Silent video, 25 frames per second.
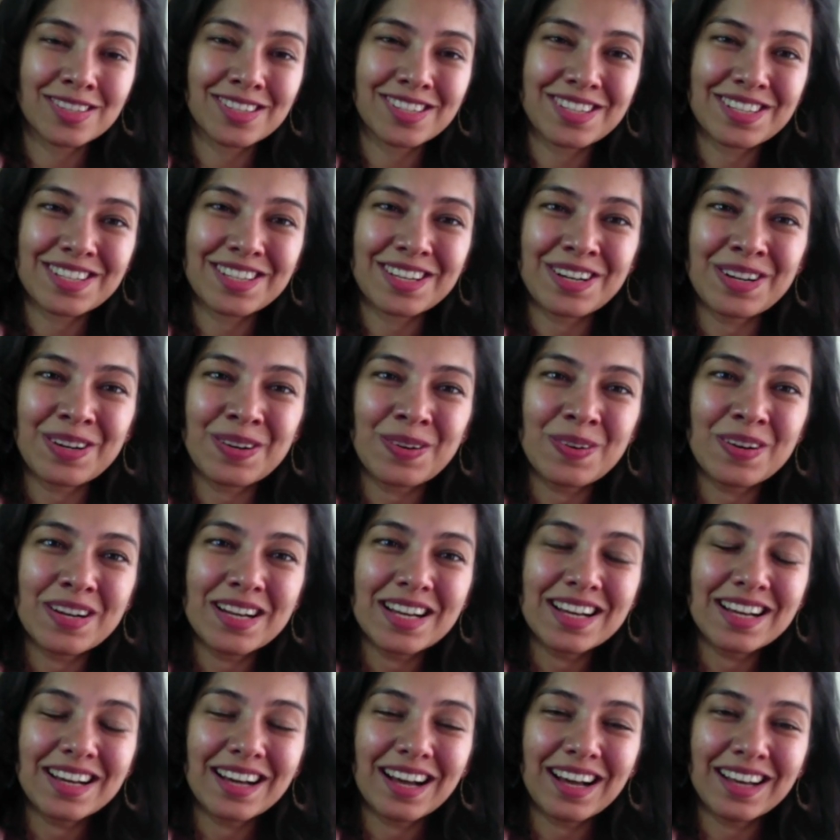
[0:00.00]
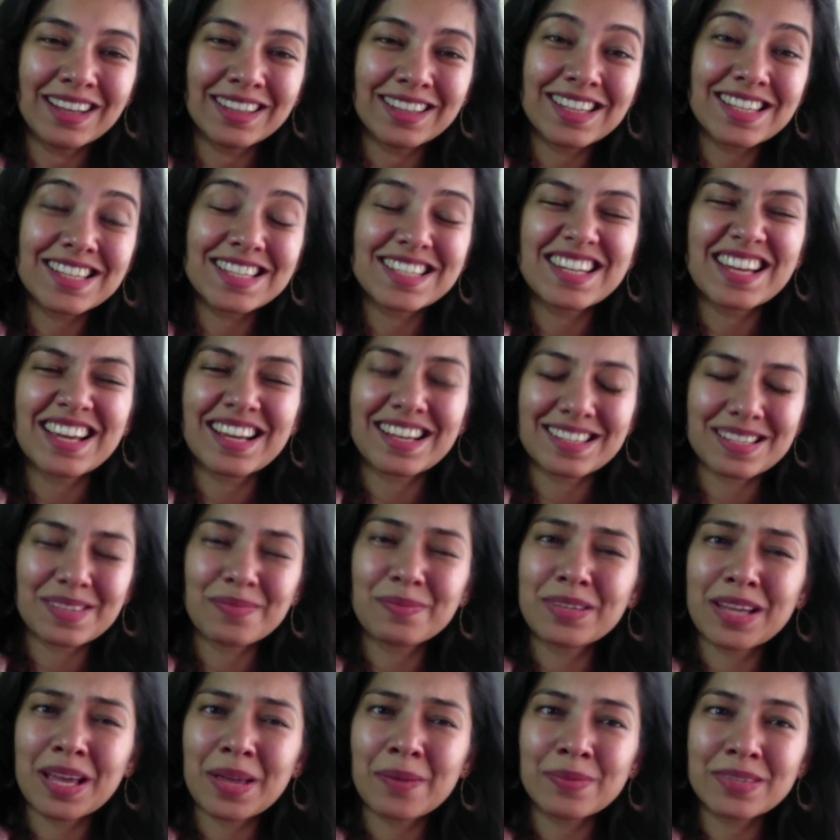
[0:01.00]
So this deck
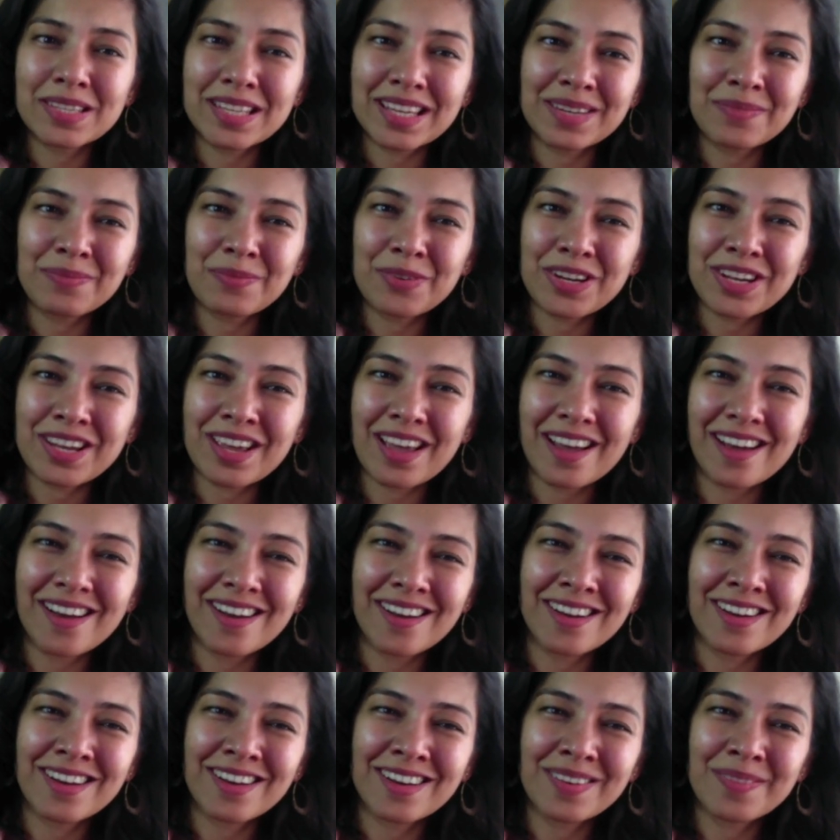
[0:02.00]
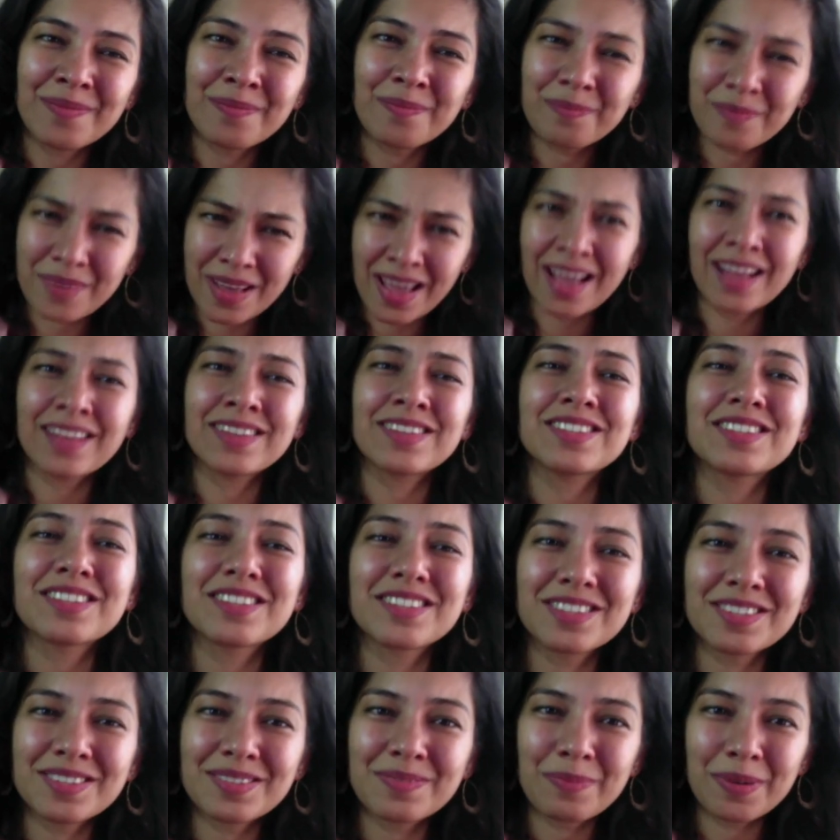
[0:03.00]
sometimes can bring
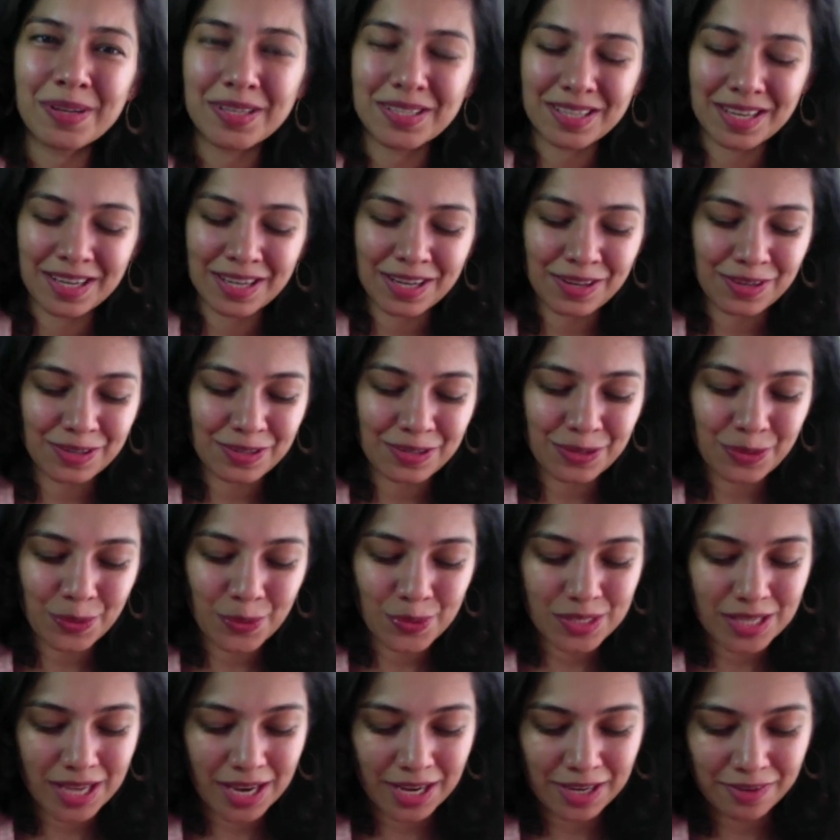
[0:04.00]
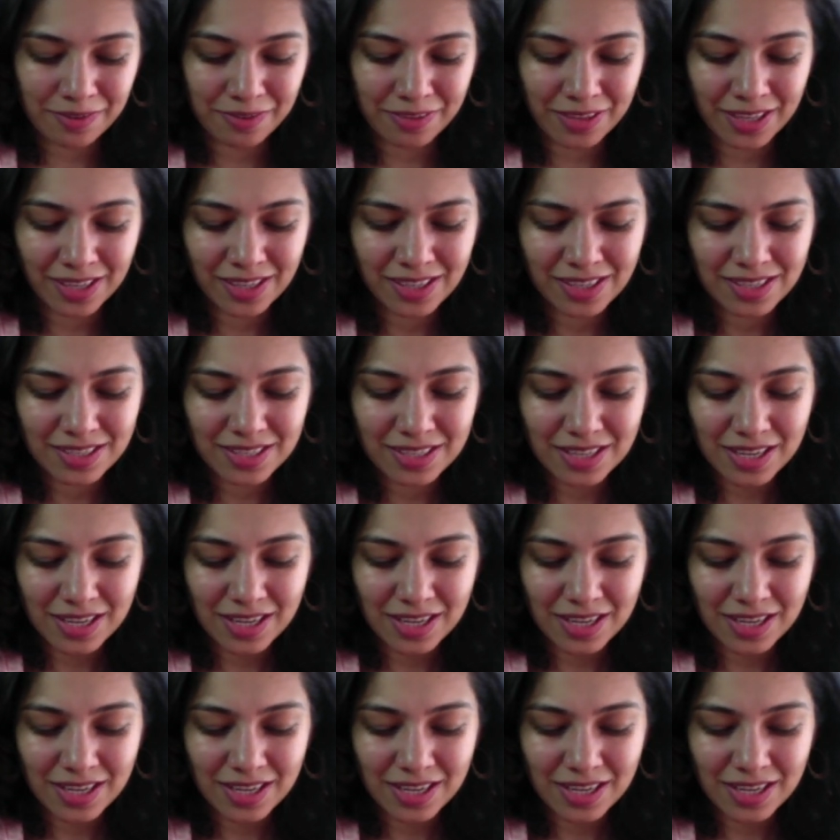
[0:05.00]
answers pertaining to those kind of things.